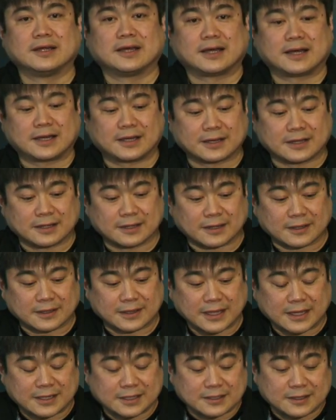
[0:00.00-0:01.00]
uh,
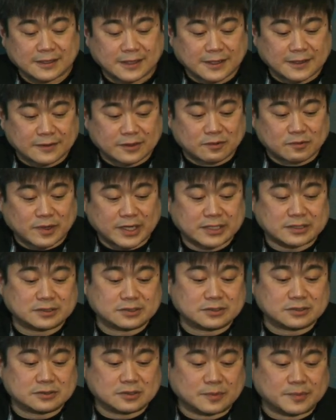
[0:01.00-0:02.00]
getting uh, the right to
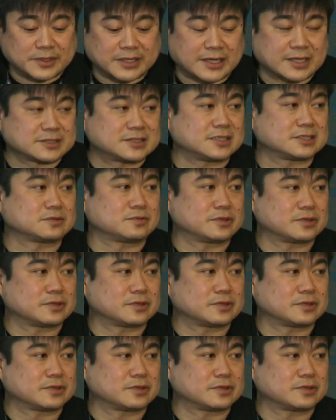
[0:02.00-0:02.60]
do open access,